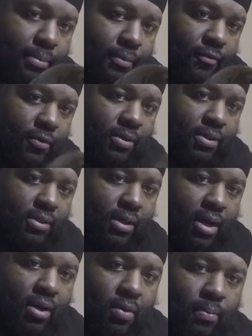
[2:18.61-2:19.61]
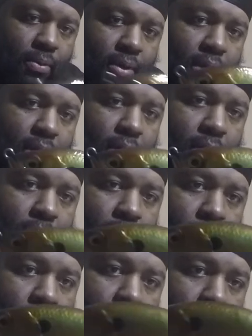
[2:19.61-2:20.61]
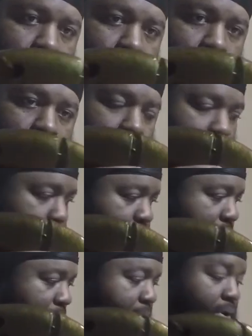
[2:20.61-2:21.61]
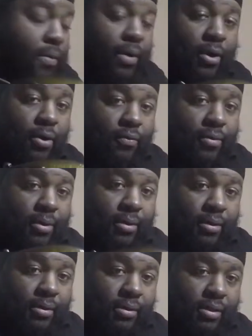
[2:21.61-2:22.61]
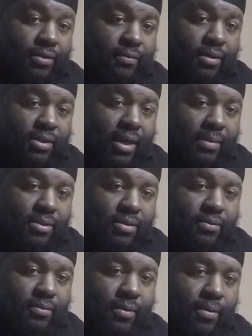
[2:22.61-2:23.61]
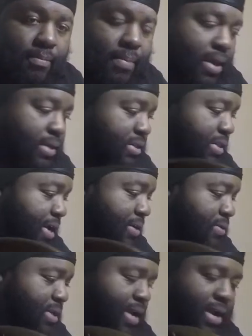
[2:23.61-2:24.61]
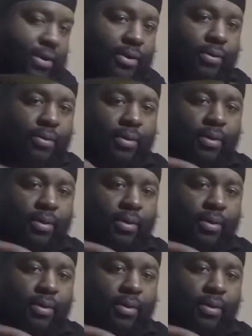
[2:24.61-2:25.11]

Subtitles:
If you can see it, I hope you can. But I'll be going over different types of paint styles that I do.